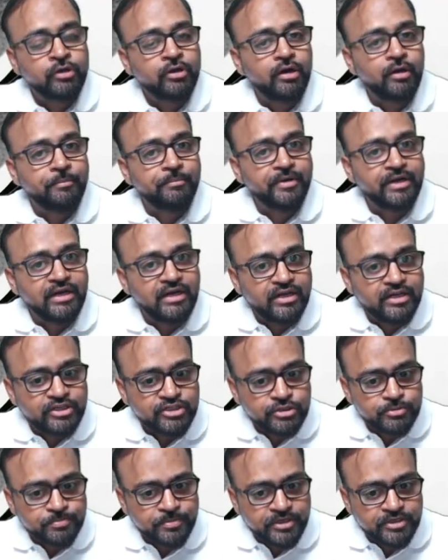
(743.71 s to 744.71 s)
A
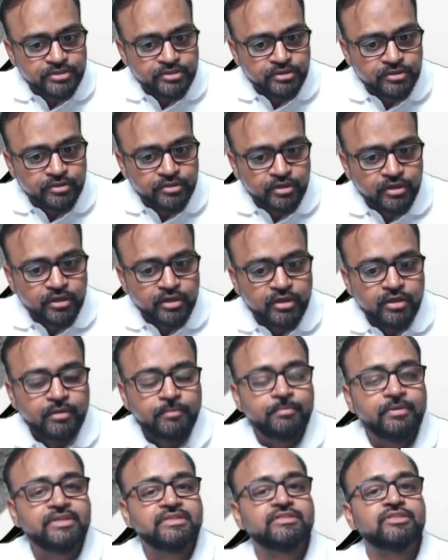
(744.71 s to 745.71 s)
middle-aged patient
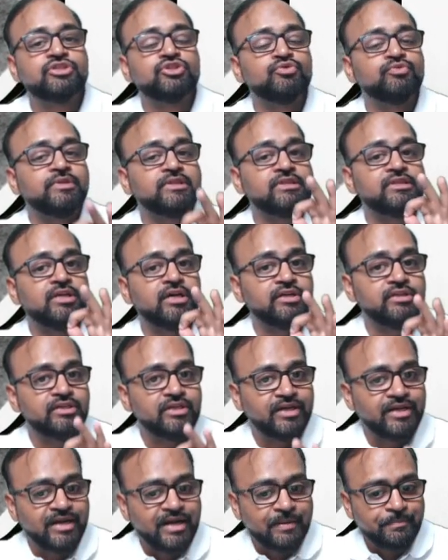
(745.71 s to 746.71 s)
presents with
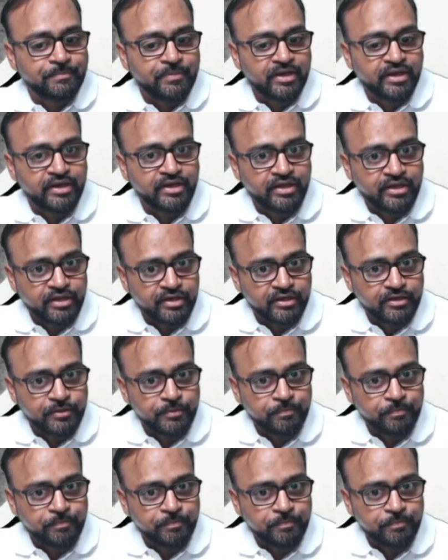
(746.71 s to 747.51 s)
thunderclap headache,